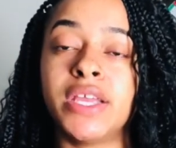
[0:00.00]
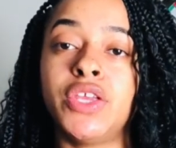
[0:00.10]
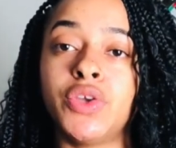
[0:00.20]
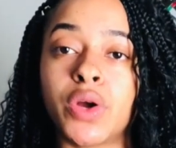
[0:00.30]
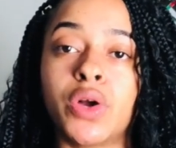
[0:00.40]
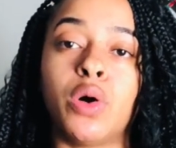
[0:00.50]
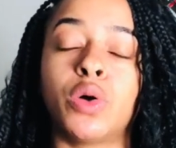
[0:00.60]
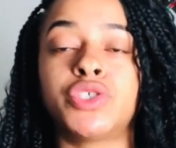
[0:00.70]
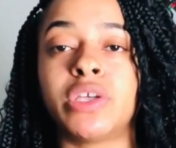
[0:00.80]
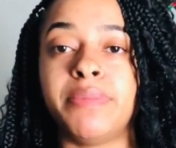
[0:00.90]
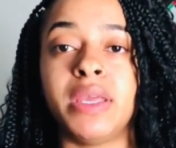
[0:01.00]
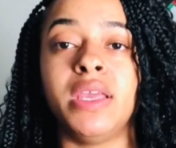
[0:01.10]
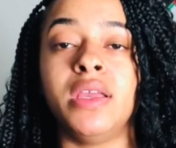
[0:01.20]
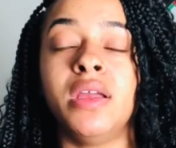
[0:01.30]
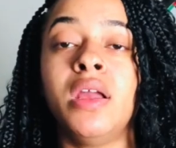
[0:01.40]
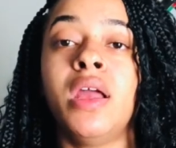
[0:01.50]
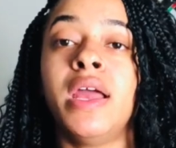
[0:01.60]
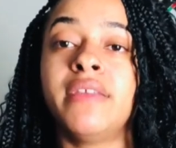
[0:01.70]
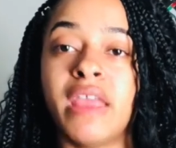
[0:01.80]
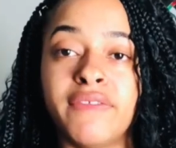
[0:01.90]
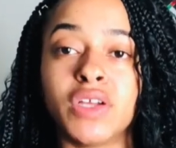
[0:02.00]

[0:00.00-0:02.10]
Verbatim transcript: your goal should be give